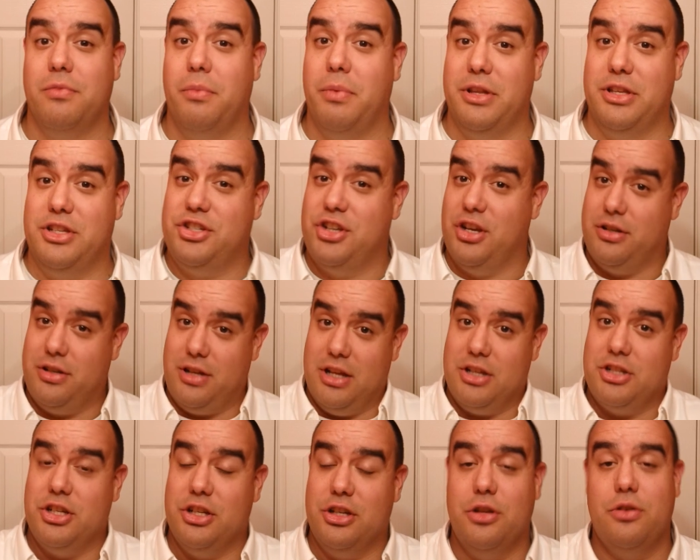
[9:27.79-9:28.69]
But
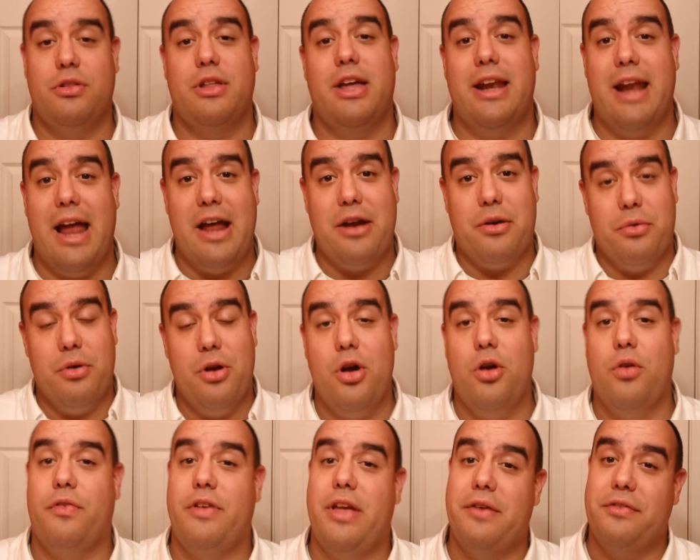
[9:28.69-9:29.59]
does she do that? I don't
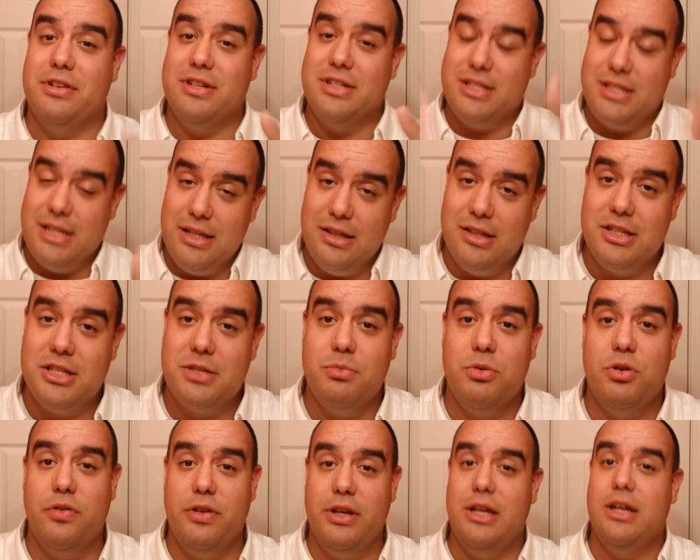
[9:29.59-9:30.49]
know. If you haven't seen this
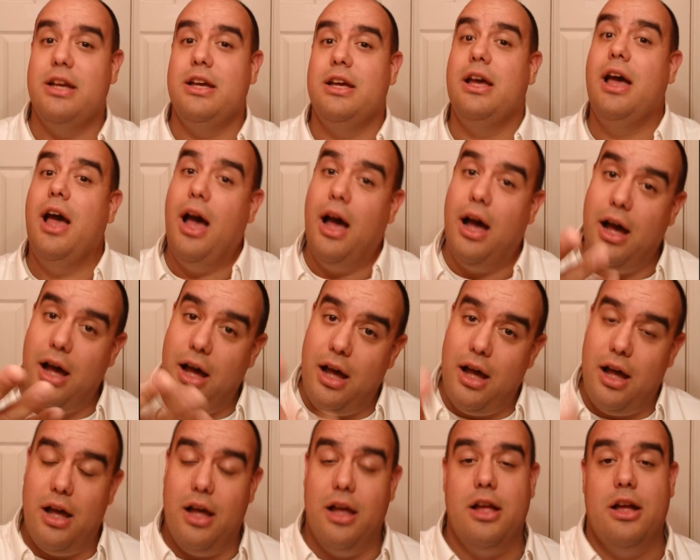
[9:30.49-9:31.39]
movie,
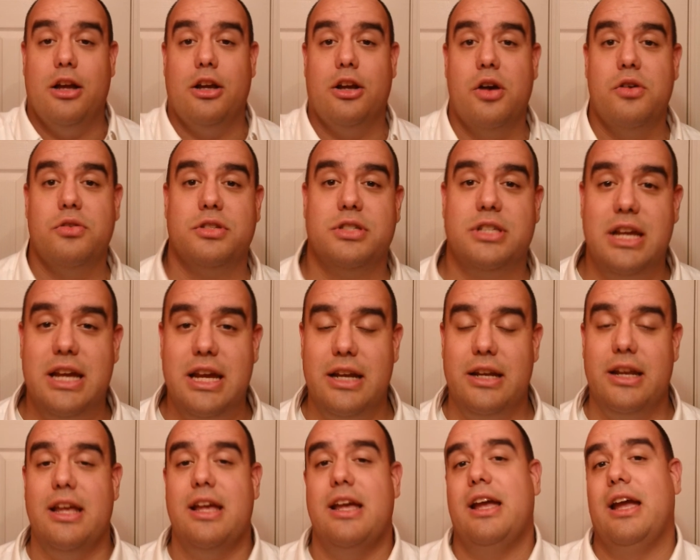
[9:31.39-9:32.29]
go see
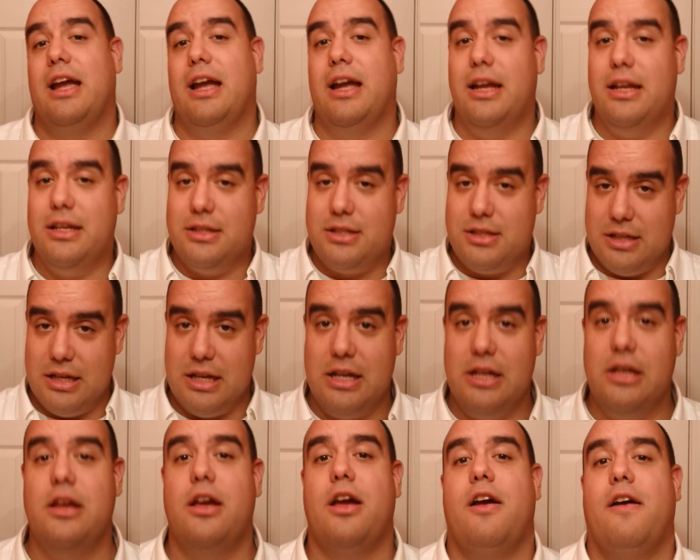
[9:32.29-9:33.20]
it and
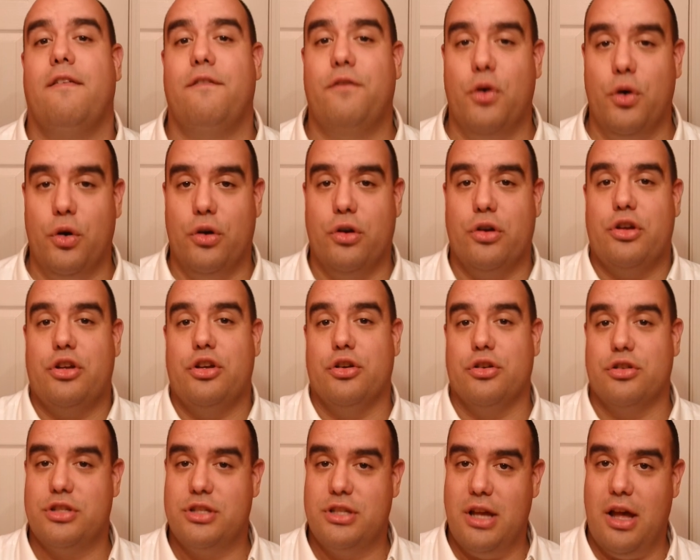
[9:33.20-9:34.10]
see for
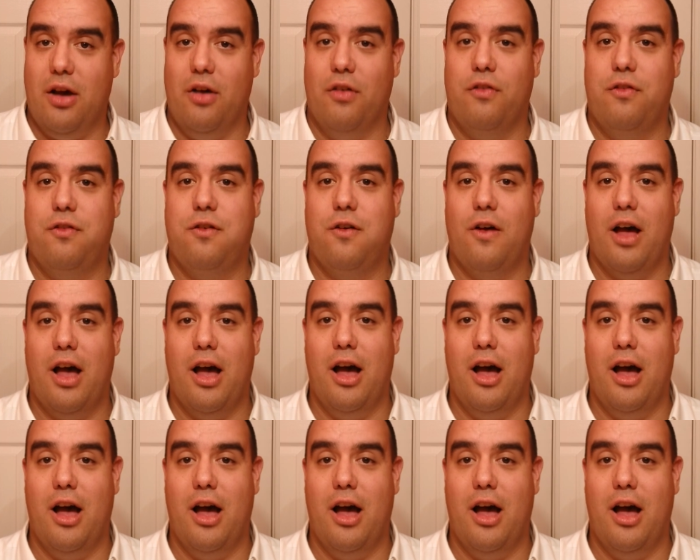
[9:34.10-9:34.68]
yourself.